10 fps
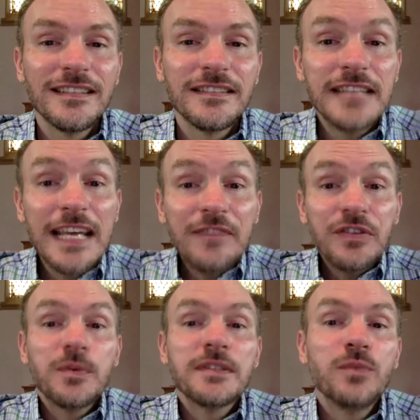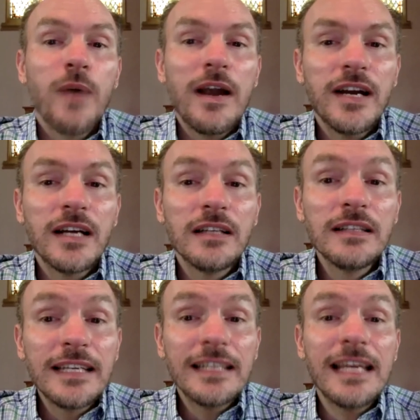David was wearing a
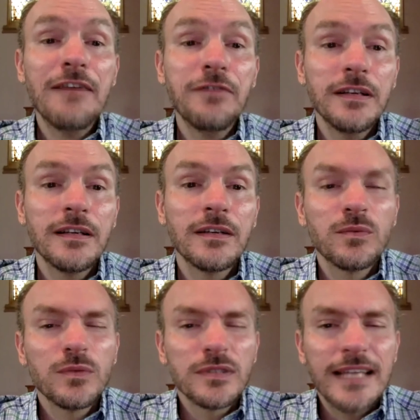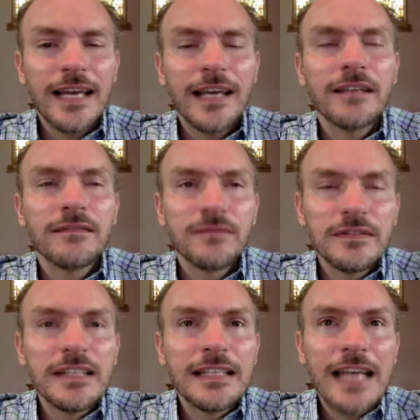linen ephod. We'll say
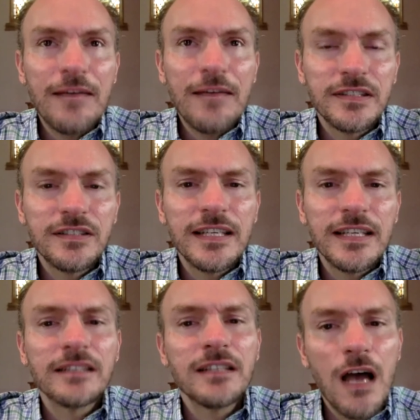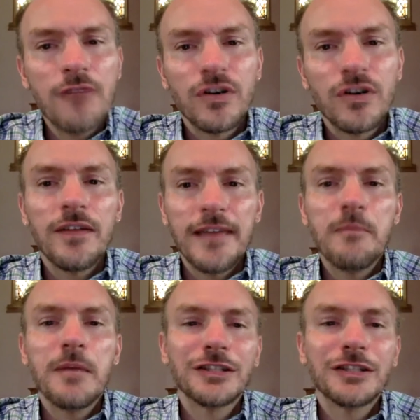linen ephods didn't cover all
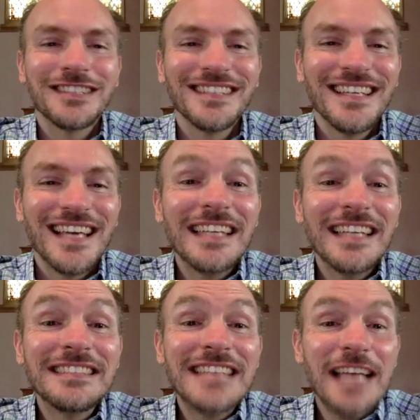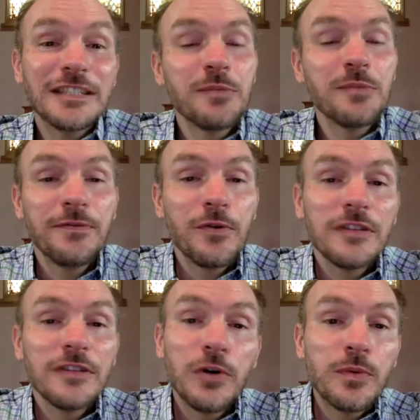that much. And he danced before
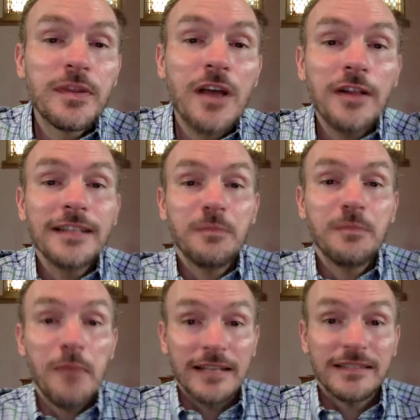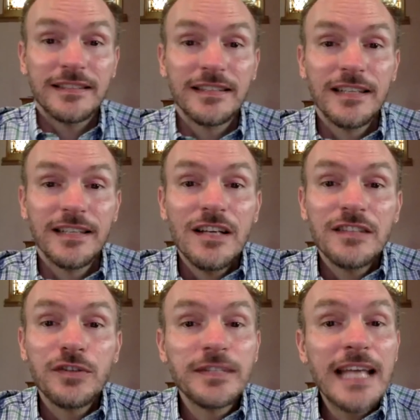the Lord with all his might.
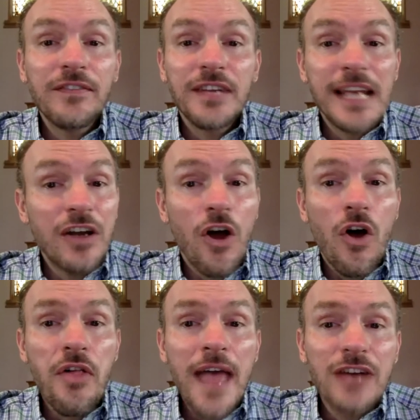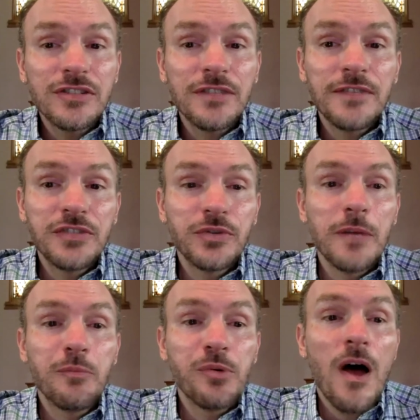So David and all the house of Israel
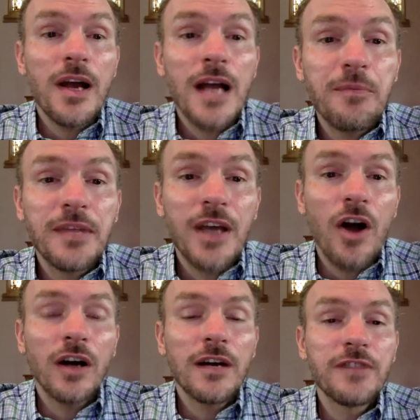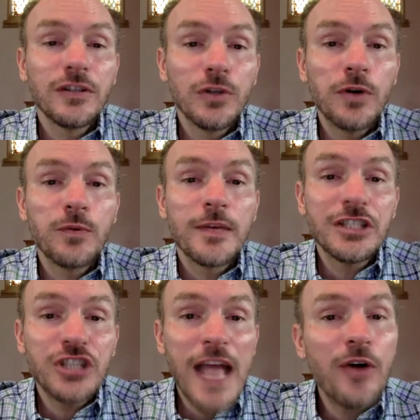brought up the ark of the Lord with
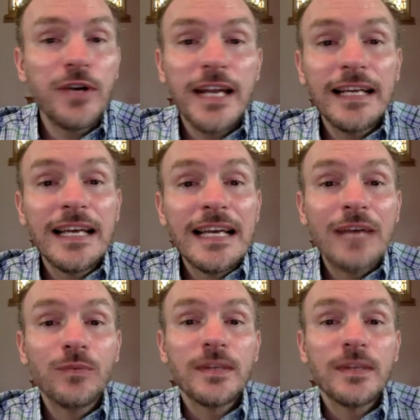shouting and with